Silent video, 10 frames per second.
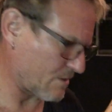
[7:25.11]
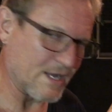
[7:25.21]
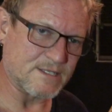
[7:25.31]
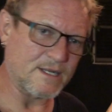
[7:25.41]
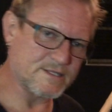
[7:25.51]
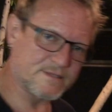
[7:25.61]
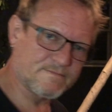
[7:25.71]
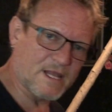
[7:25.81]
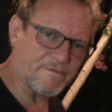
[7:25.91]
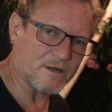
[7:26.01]
All right, so let's
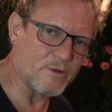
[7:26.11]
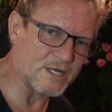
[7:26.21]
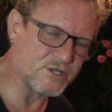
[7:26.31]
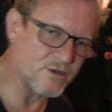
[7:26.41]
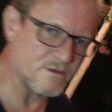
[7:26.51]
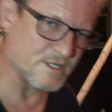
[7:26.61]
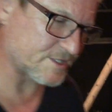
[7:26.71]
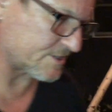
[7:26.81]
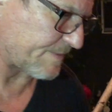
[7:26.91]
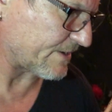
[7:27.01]
give it a quick turn. This
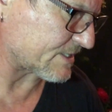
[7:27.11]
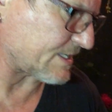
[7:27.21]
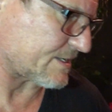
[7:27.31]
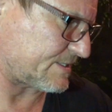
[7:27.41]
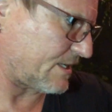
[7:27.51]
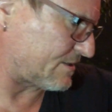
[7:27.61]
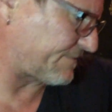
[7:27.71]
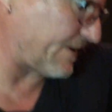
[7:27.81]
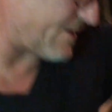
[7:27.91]
asparagus, like I said, is very